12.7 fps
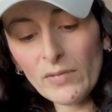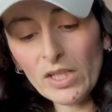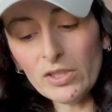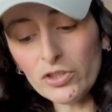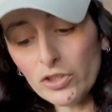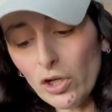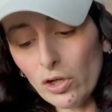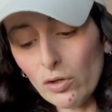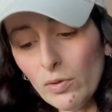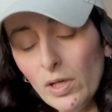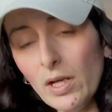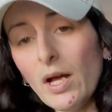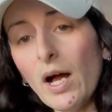
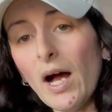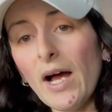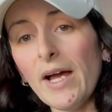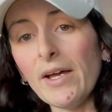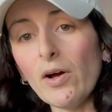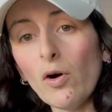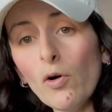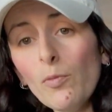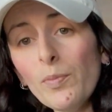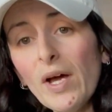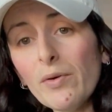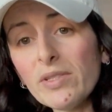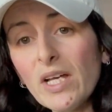So I hope
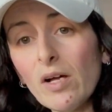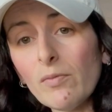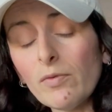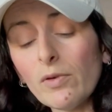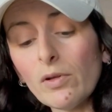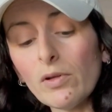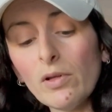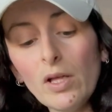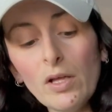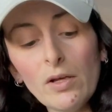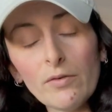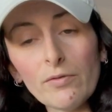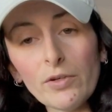that was helpful
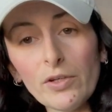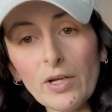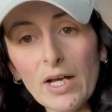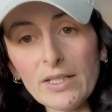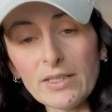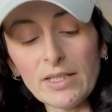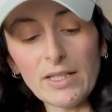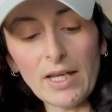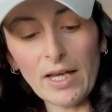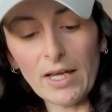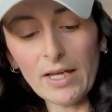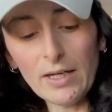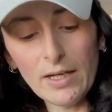for you guys
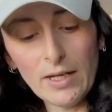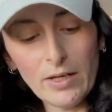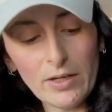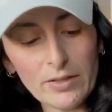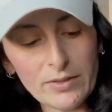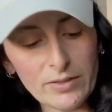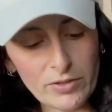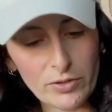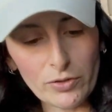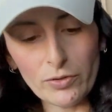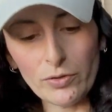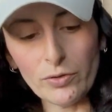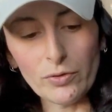today
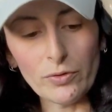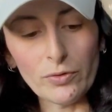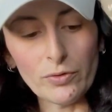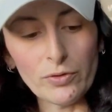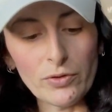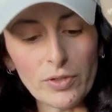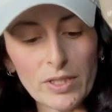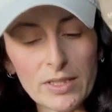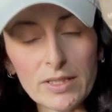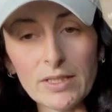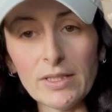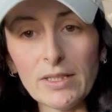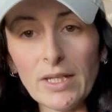to do
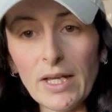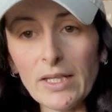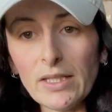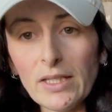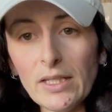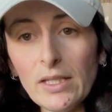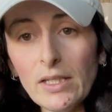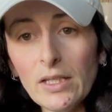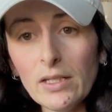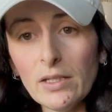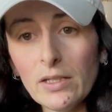this Nike